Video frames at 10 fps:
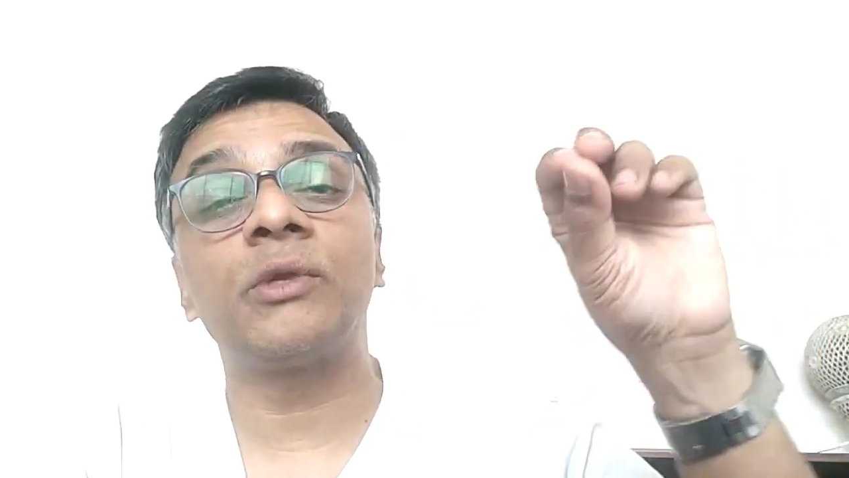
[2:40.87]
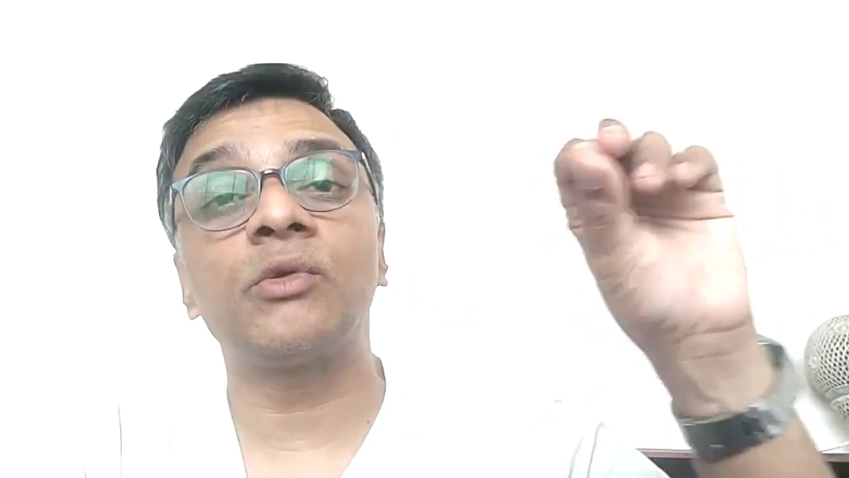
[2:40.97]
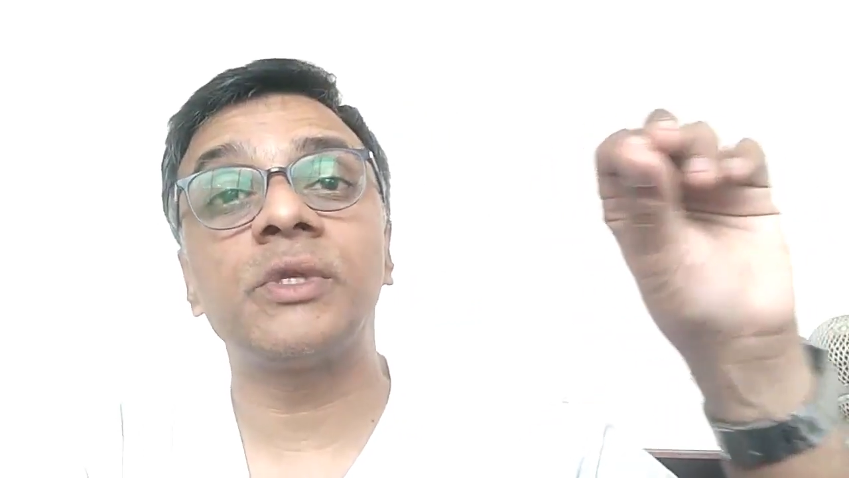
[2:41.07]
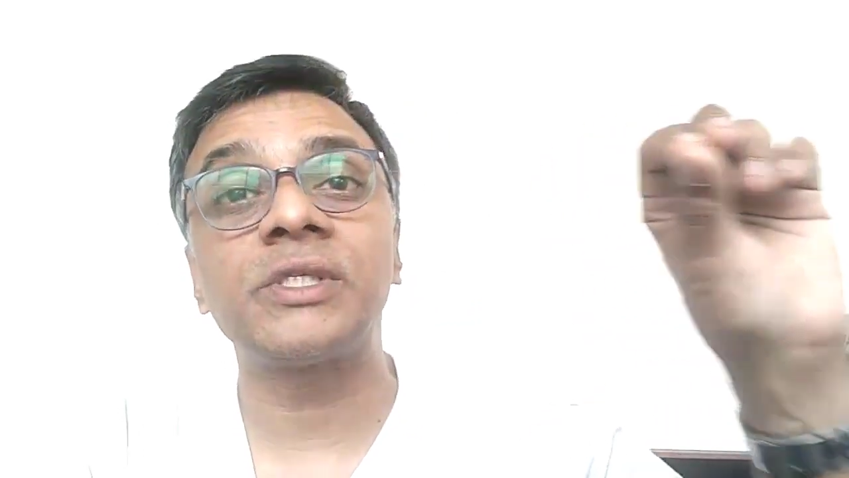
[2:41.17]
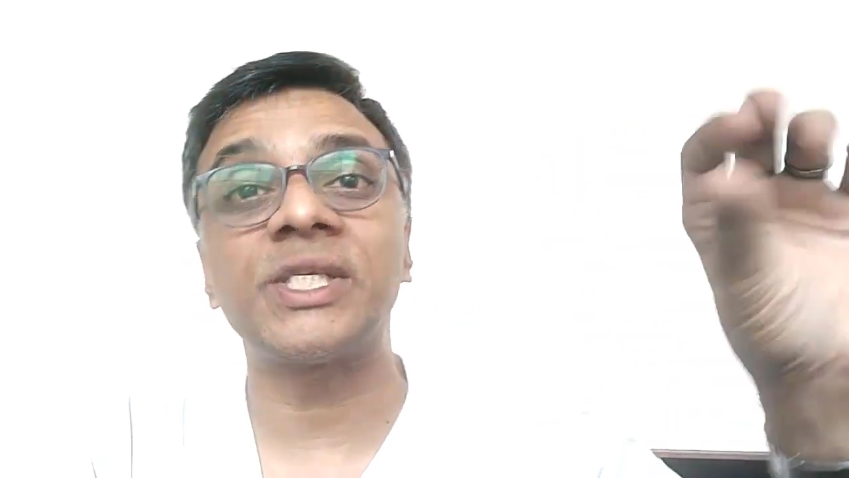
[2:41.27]

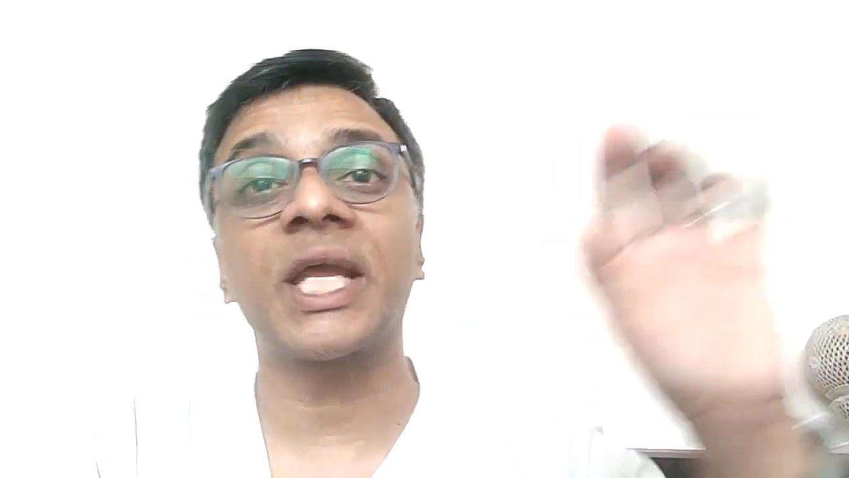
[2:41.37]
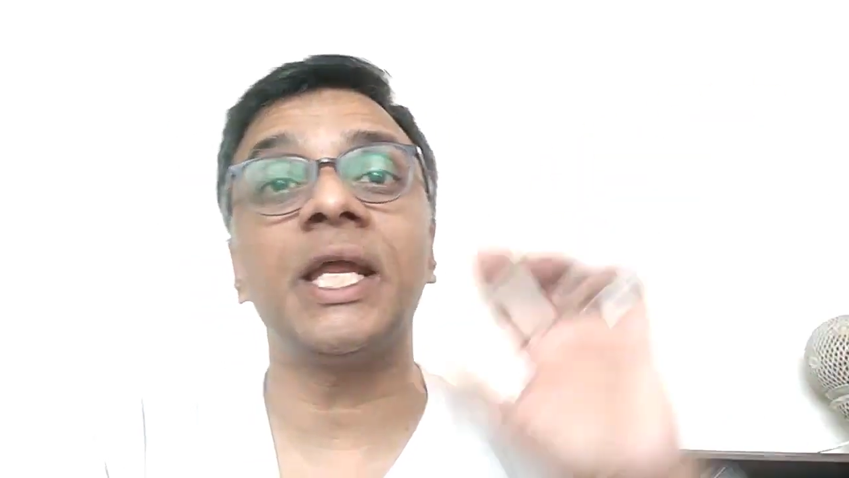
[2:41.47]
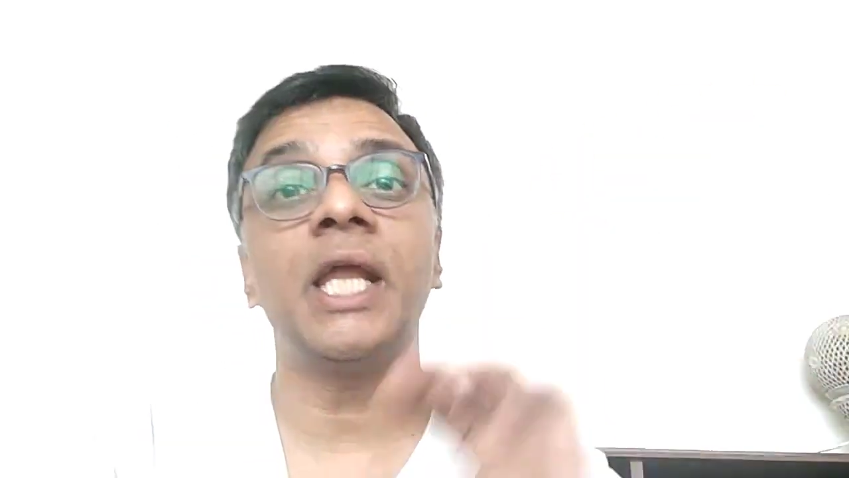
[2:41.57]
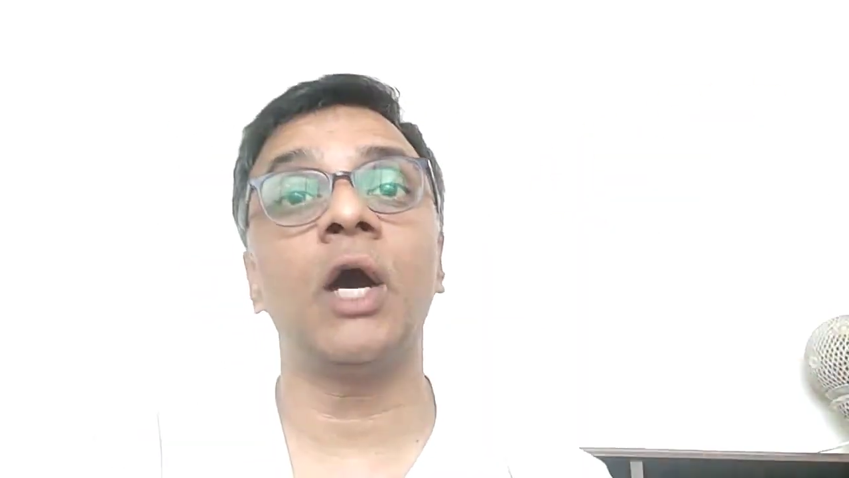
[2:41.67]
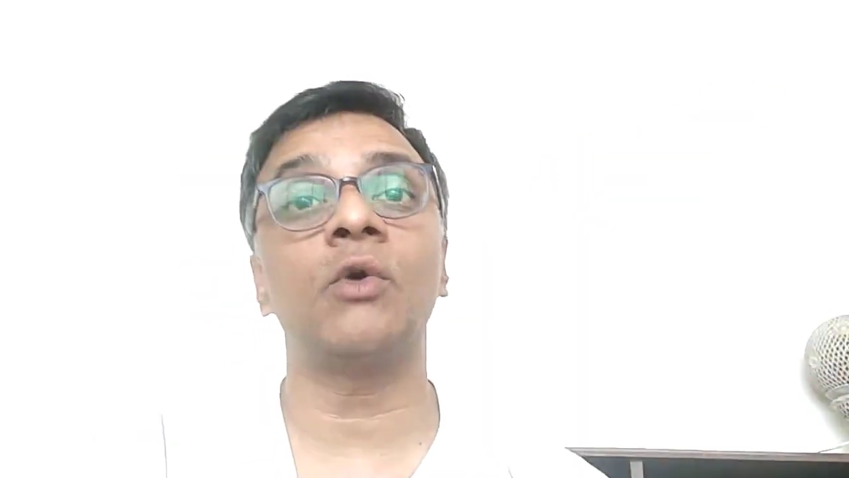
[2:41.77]
into the
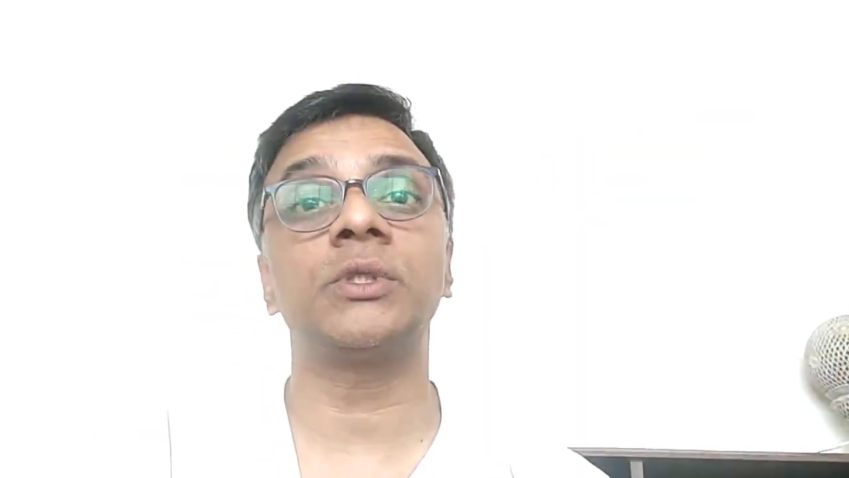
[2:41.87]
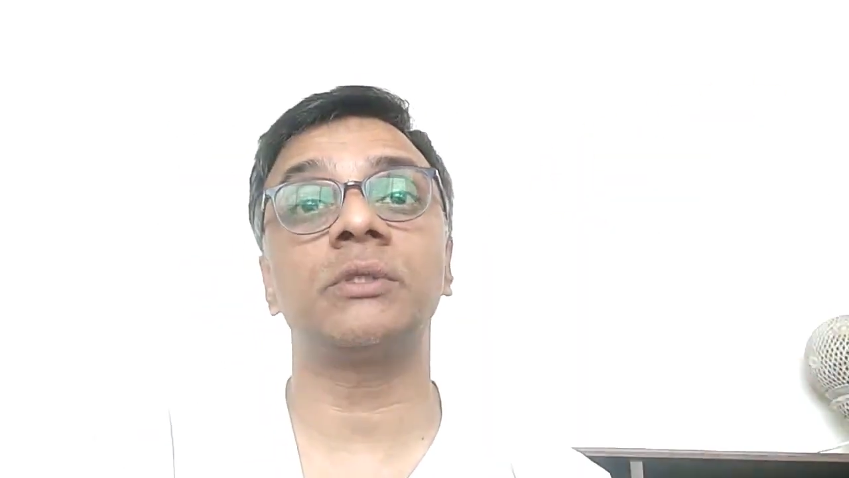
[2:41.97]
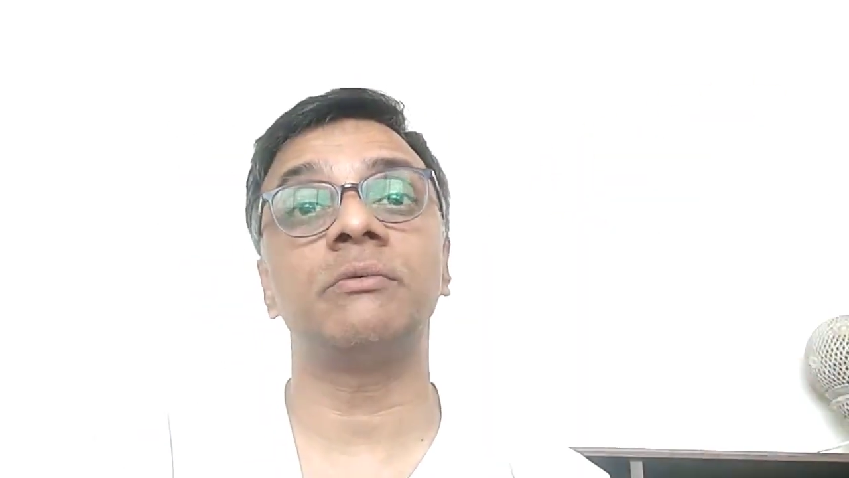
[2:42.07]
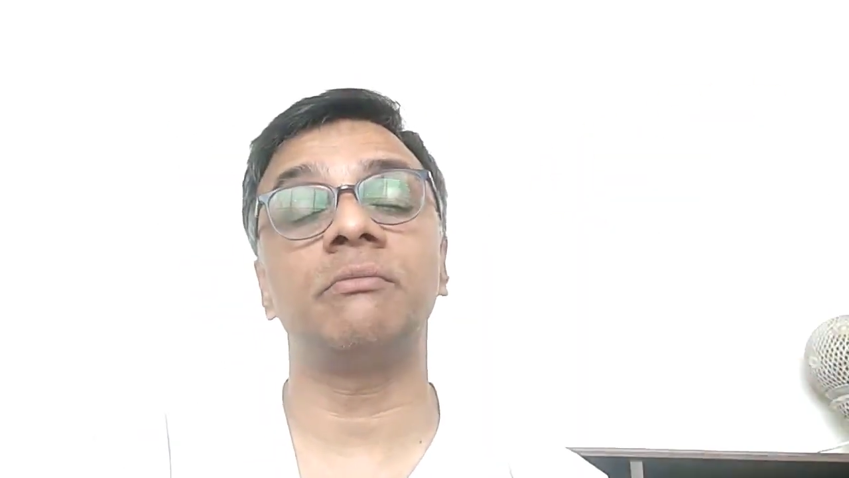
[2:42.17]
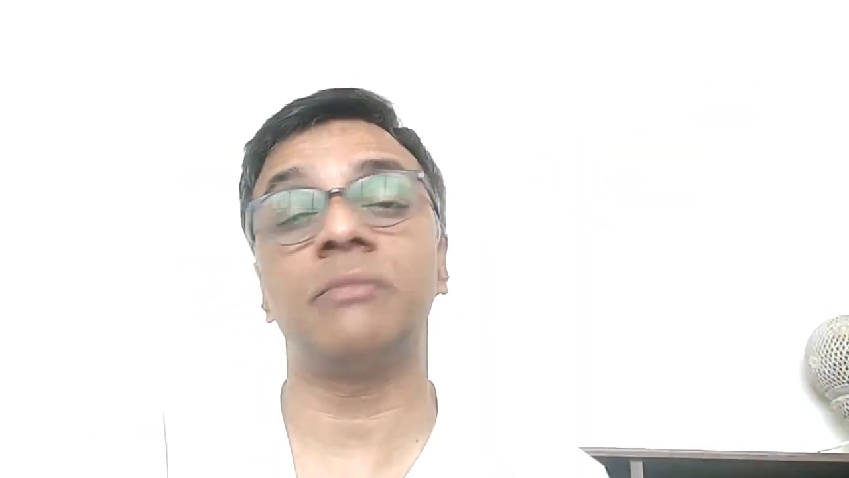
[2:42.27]
2nd house